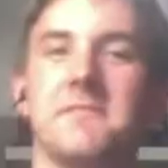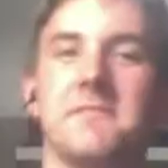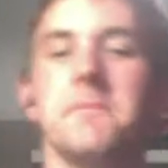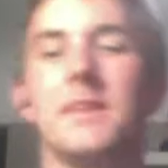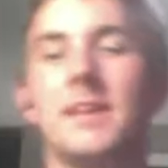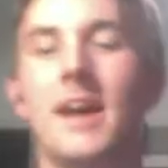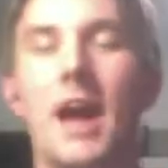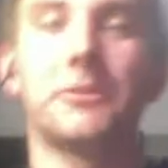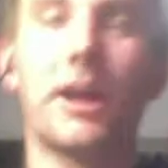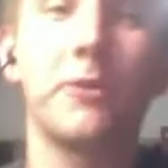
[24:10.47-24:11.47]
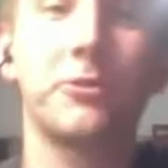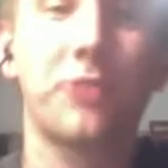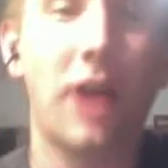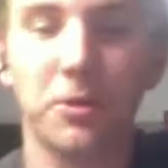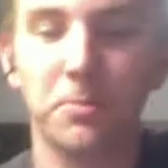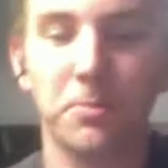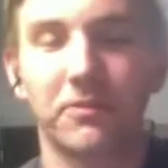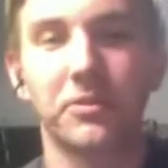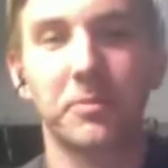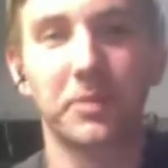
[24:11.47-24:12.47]
I was hoping for something
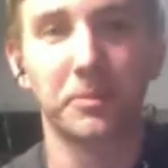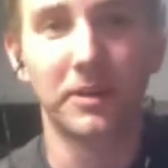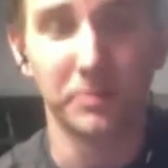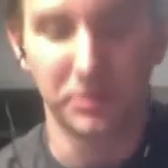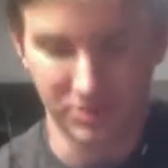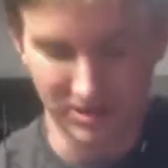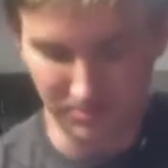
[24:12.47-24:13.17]
better from you, James.